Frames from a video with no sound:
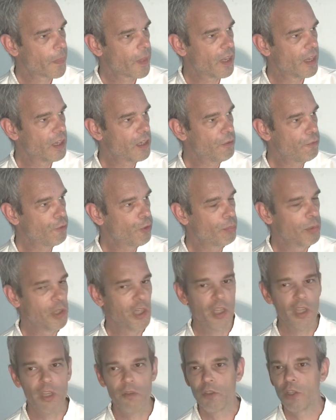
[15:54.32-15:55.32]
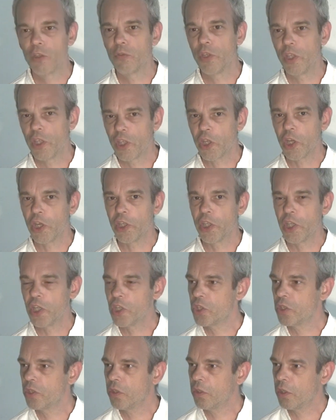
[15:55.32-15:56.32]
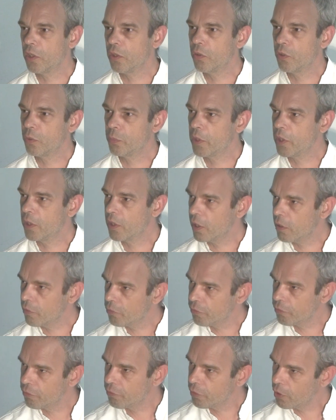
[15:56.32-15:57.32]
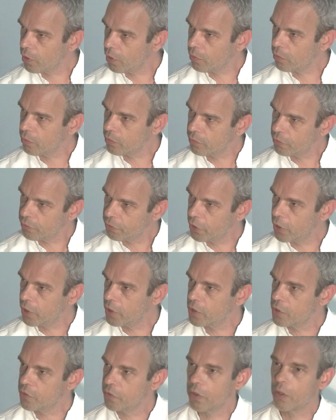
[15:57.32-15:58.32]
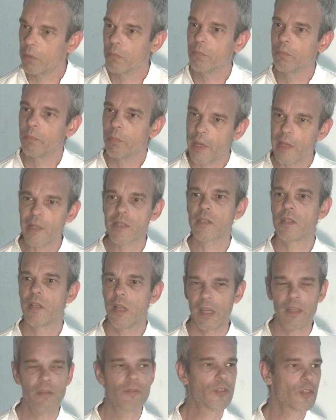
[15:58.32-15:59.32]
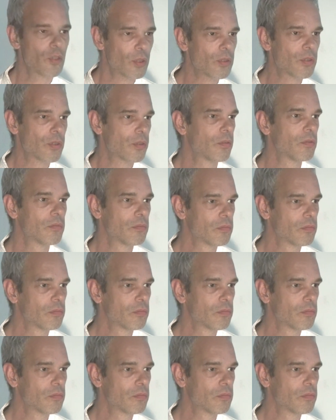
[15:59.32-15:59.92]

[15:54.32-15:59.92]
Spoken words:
And if you believe in reincarnation, then you may have, fears from past lives also.